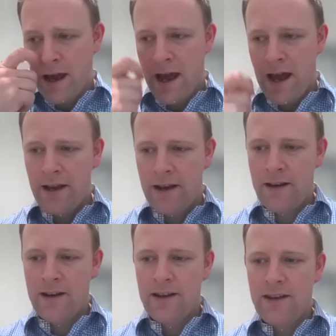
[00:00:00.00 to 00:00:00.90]

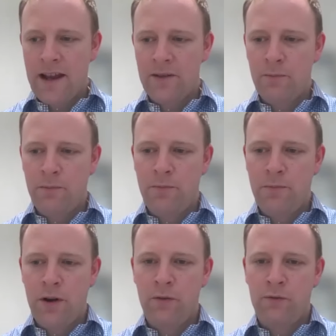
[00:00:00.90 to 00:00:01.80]
And that's
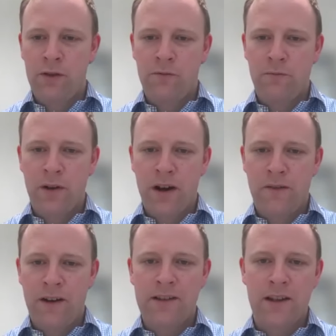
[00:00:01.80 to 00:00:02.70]
both driven
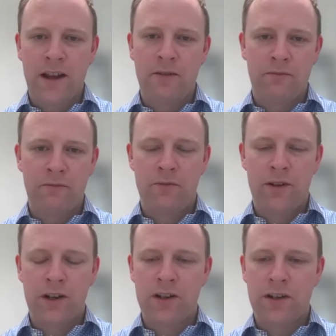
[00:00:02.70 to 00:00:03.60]
by that slight
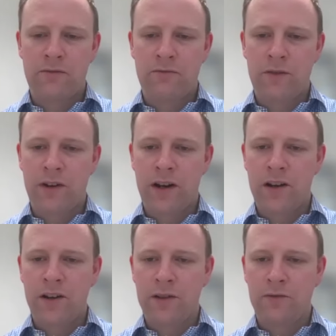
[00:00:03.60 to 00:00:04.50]
reduction in, in
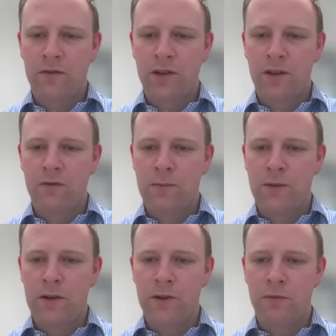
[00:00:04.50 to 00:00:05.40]
recognized revenue for
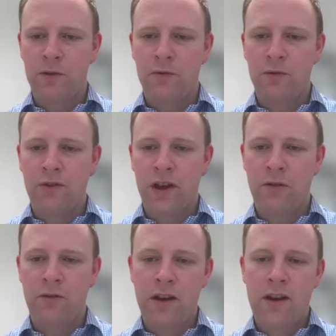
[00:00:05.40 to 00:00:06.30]
the period, but
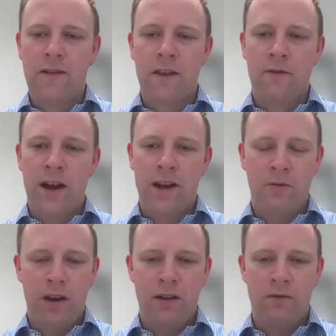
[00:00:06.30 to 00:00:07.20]
also the
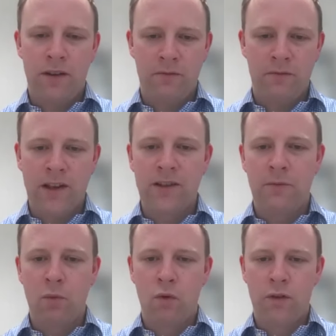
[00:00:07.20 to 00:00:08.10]
fact that we have
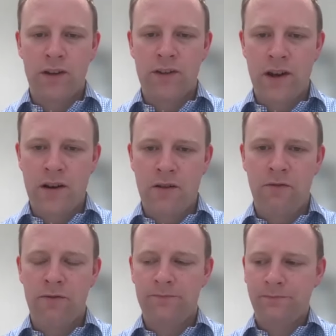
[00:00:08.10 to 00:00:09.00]
invested more in staff